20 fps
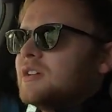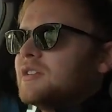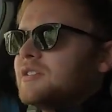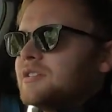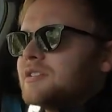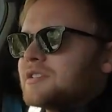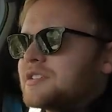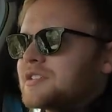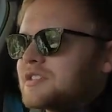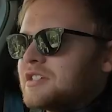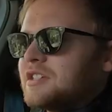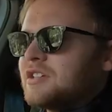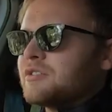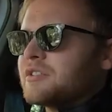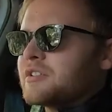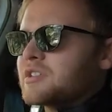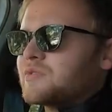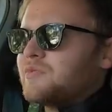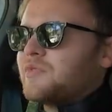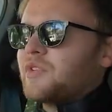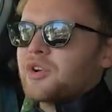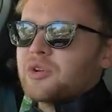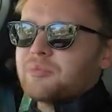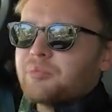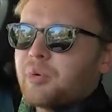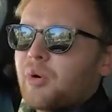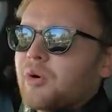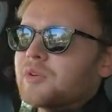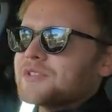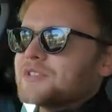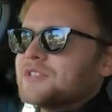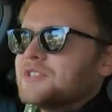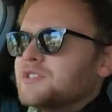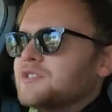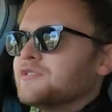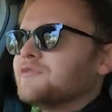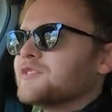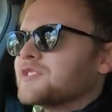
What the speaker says: The steering is very positive.